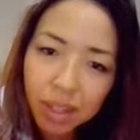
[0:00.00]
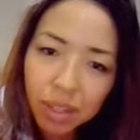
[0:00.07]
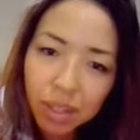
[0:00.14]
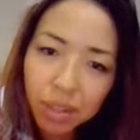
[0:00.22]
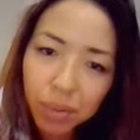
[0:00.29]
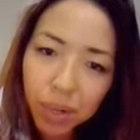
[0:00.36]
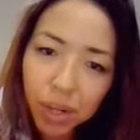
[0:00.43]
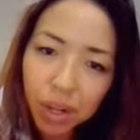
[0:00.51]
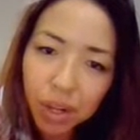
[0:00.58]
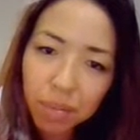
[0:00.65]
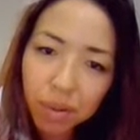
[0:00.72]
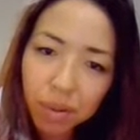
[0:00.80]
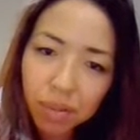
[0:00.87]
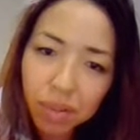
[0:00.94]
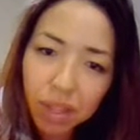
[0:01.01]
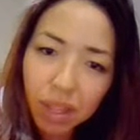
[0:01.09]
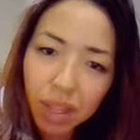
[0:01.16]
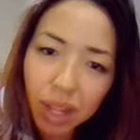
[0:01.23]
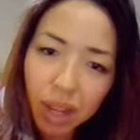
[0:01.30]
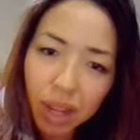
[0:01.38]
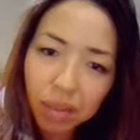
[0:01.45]
So we're going to move to the
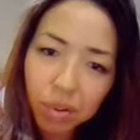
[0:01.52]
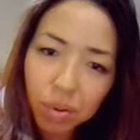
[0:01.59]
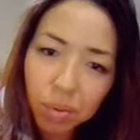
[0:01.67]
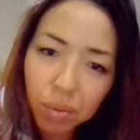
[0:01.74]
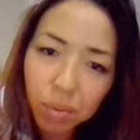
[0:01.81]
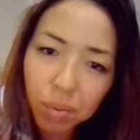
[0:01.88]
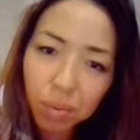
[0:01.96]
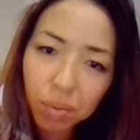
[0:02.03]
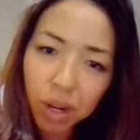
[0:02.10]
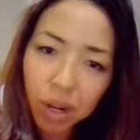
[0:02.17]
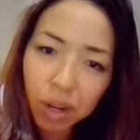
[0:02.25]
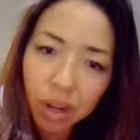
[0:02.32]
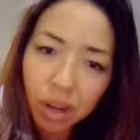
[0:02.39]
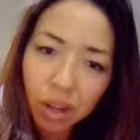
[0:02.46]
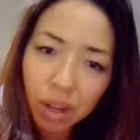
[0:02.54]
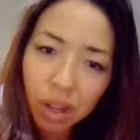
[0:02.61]
left, 1,